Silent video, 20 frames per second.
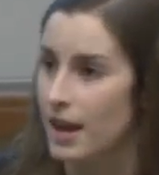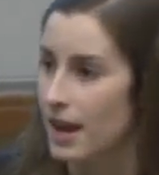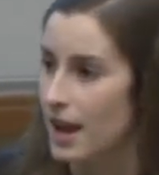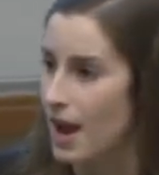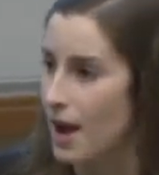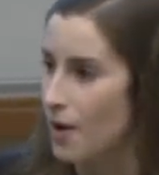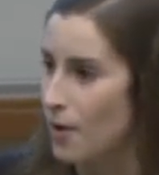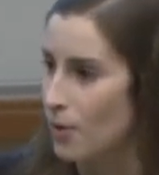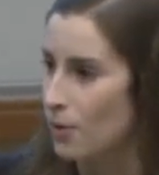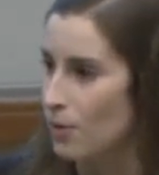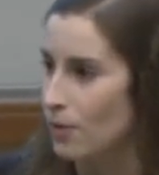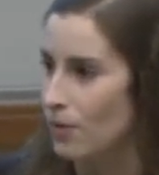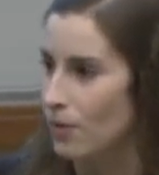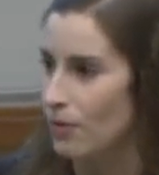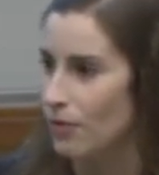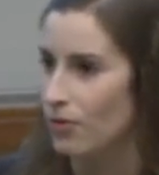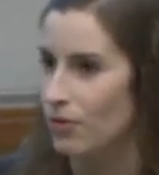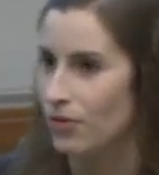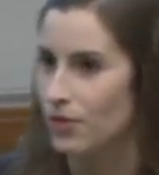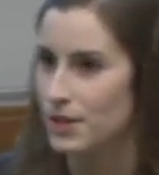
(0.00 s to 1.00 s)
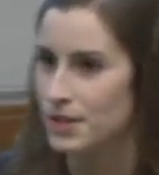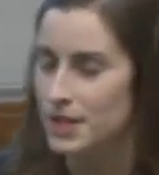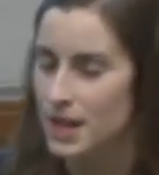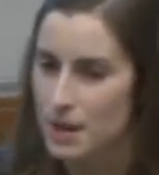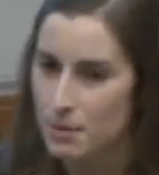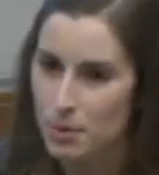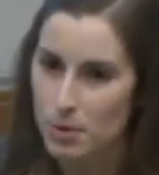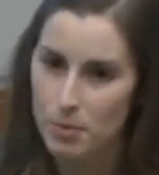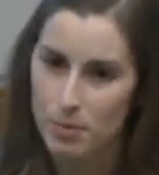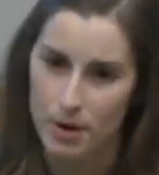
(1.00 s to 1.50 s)
Now, the
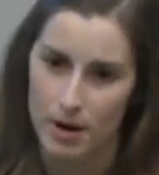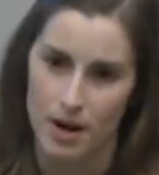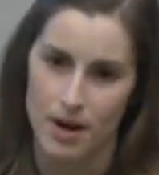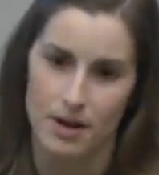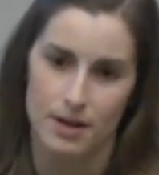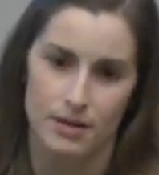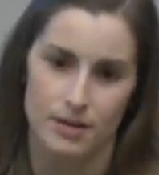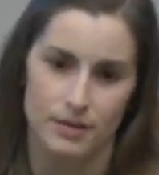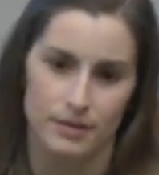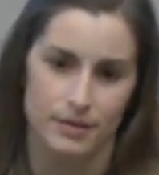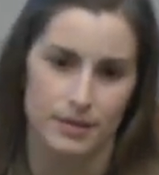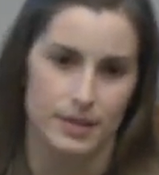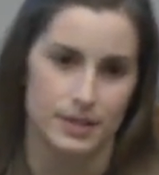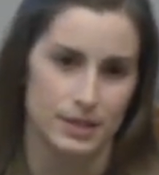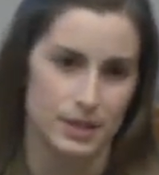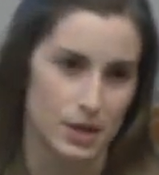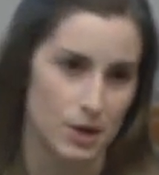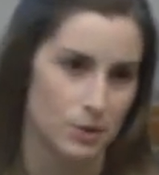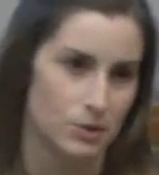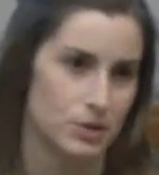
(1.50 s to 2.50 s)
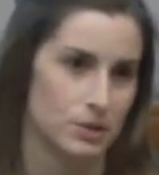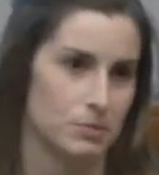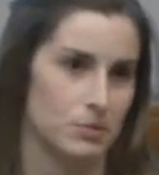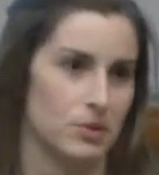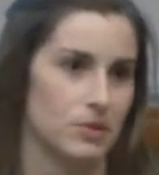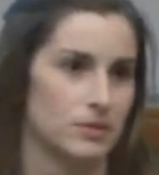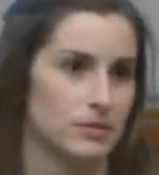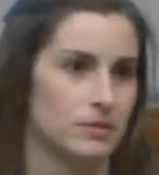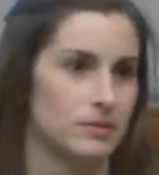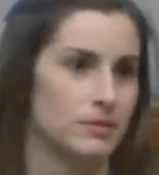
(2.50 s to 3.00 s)
table part is
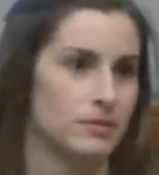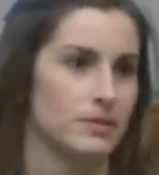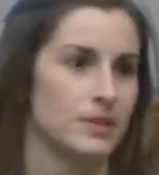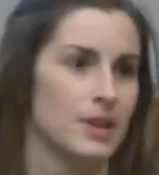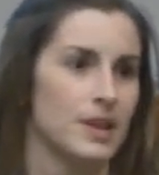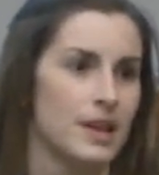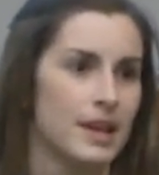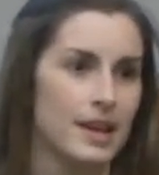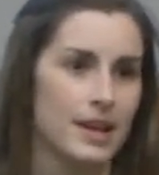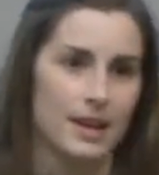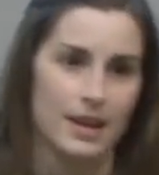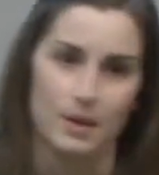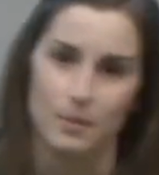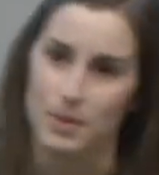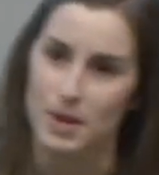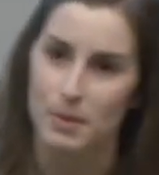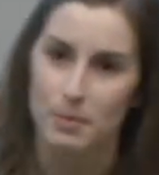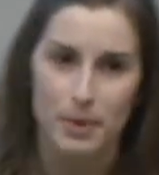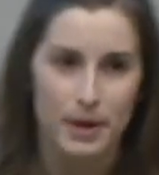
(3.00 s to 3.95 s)
negotiable. It could be a